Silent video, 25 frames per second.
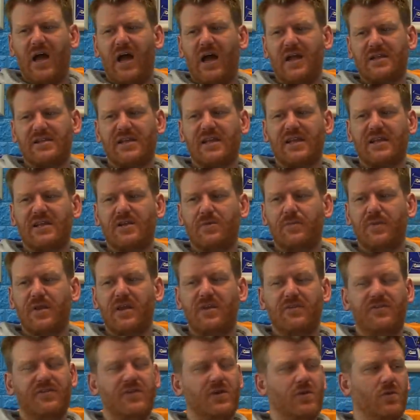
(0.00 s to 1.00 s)
I think there'll be
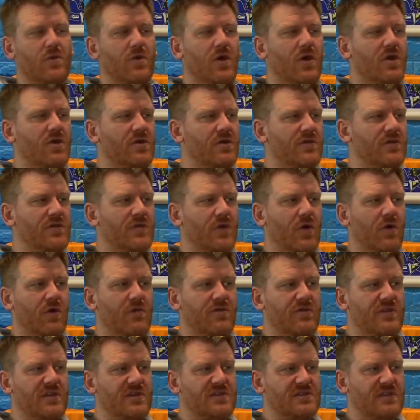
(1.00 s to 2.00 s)
a few knocking on the door
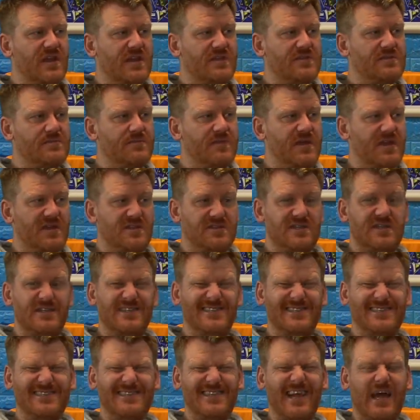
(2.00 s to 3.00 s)
for this lad, because he's
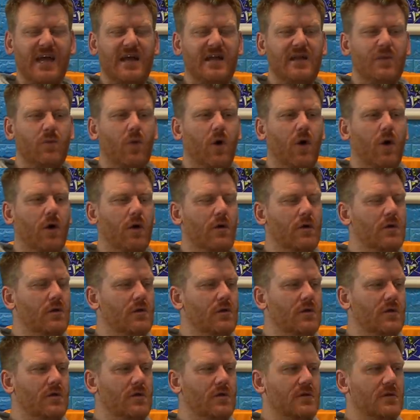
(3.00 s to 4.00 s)
exactly what
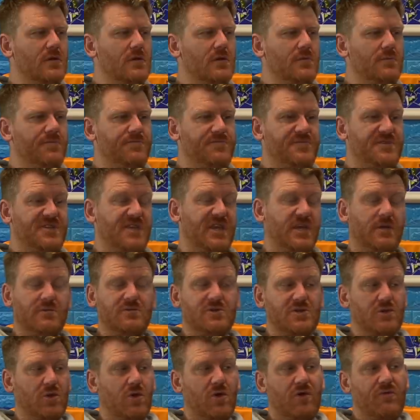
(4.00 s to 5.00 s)
teams
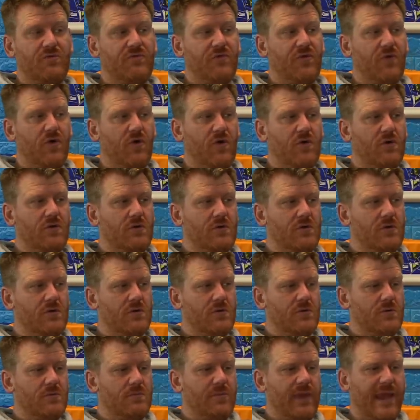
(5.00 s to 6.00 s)
are looking for.
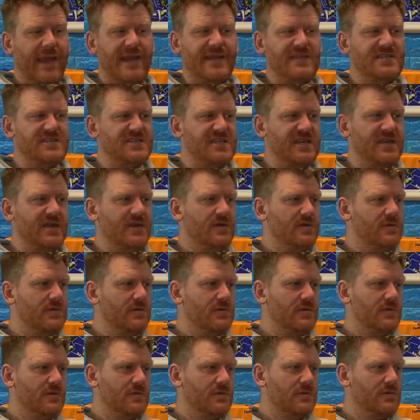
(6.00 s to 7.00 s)
Pacey,
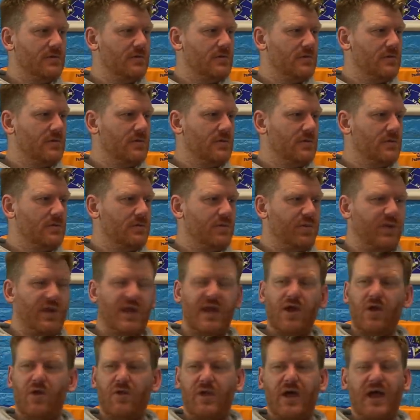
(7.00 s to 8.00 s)

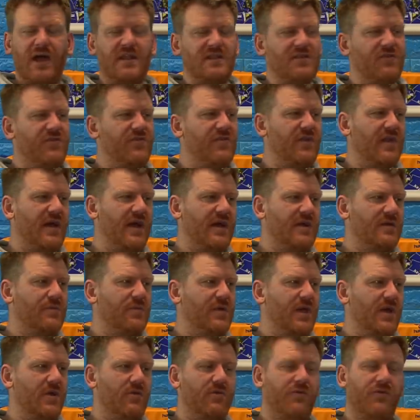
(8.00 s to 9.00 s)
play on either flank,
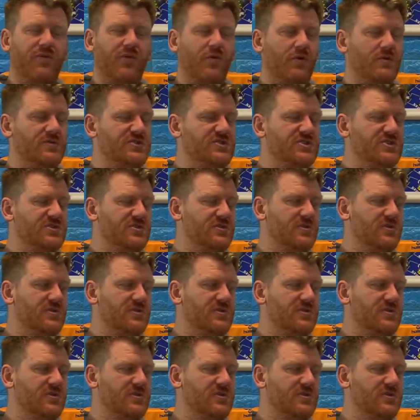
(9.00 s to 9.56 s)
play up front.